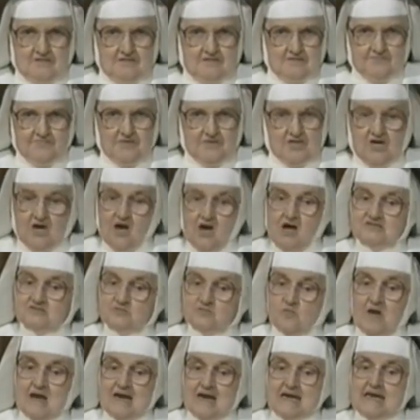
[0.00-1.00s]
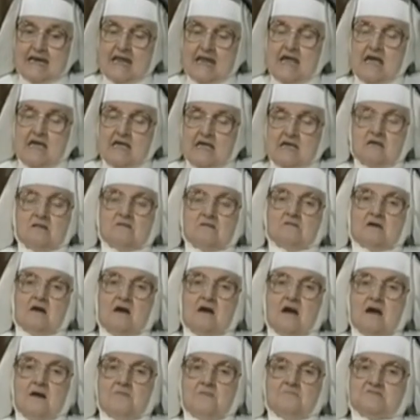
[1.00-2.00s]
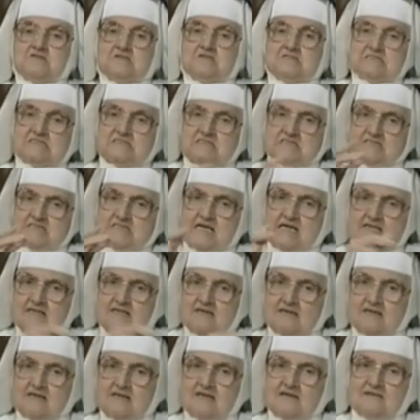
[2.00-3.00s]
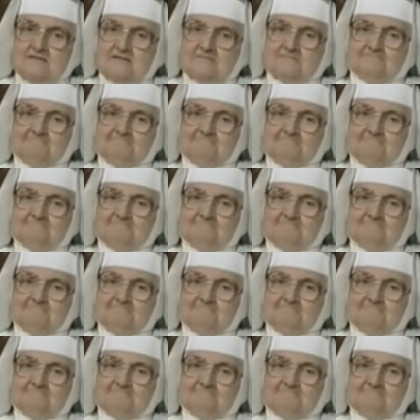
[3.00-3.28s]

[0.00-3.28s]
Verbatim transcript: Because one day he'll come suddenly.